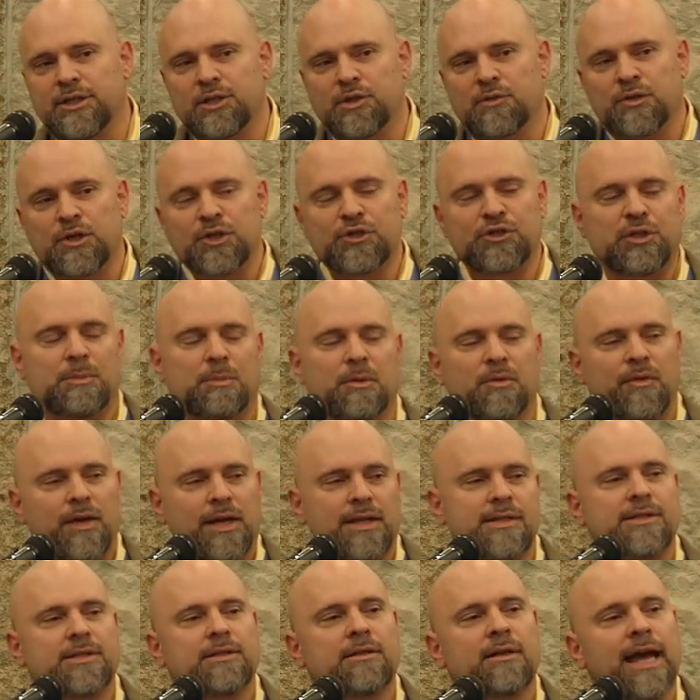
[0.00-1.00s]
a university
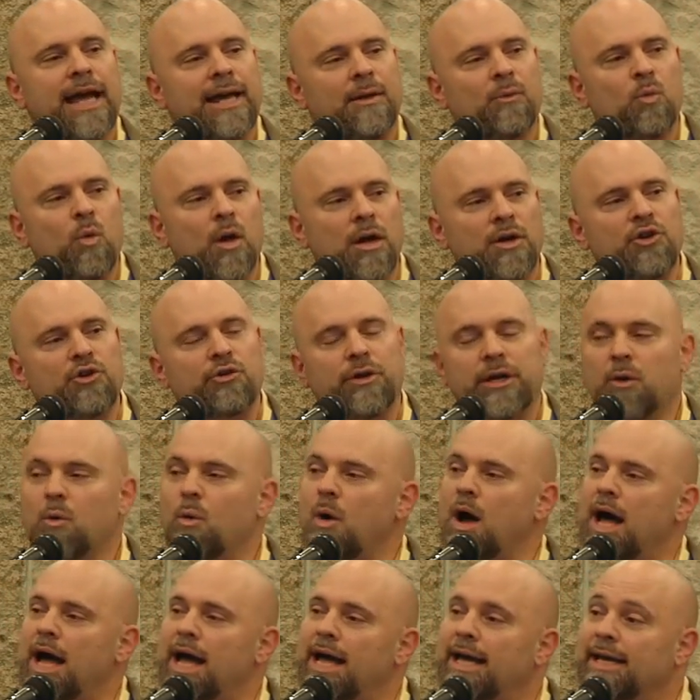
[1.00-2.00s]
professor and wondering
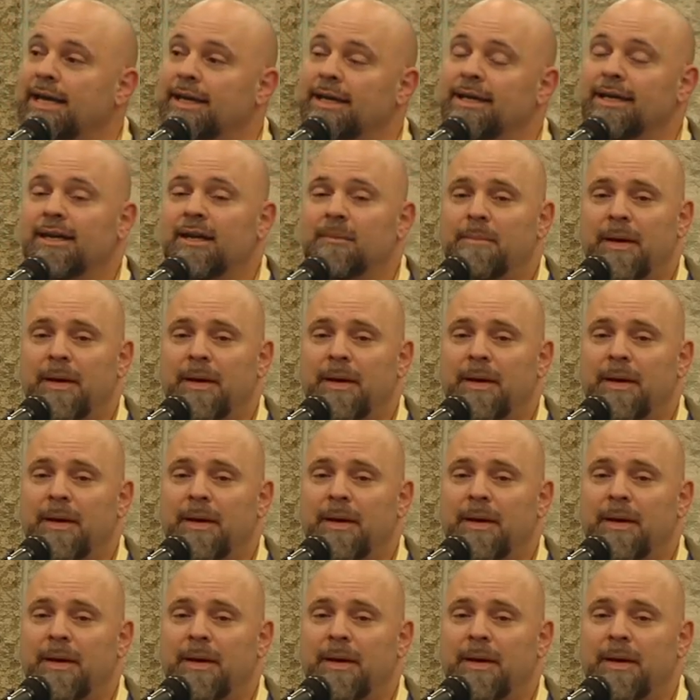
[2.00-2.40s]
why,